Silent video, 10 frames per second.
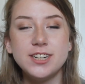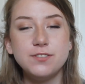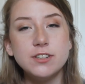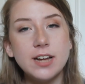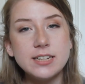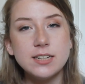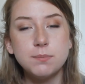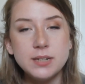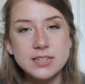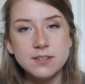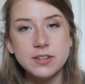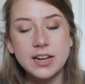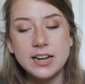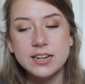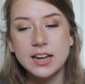If you liked it, please leave a
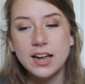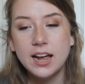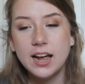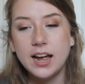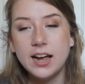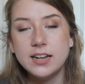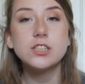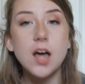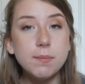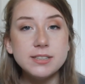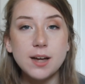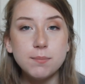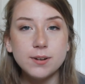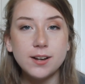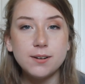like and comment down
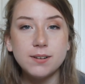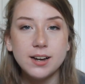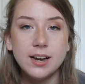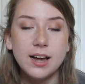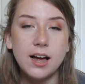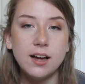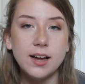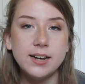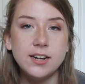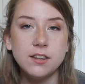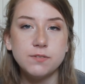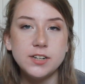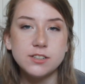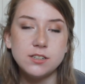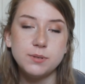below any other
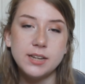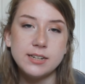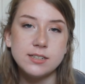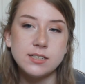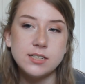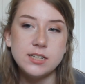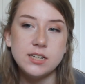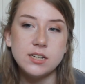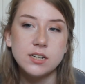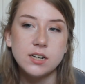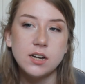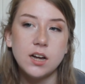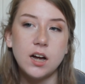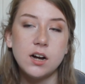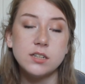videos that you would like to see.
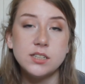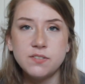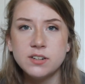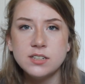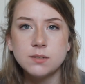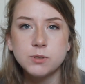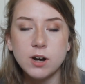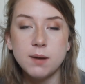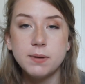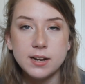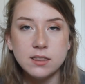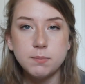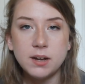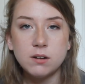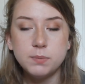Definitely subscribe, hit the
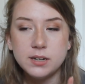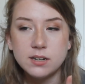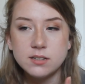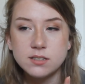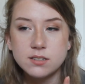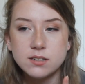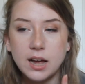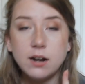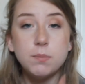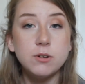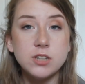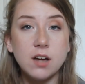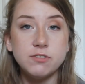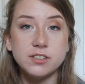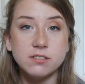bell, because I don't post
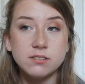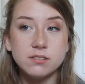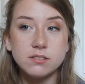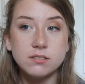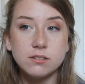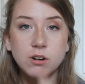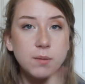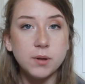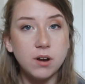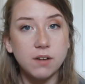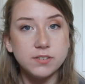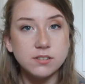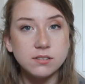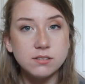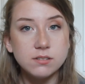often or upload often,
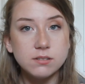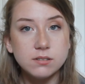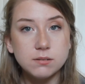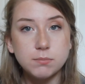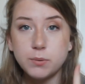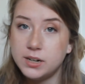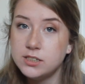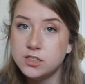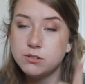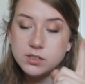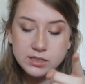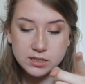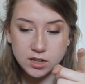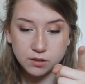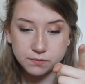but when I do, you need to
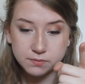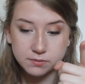know.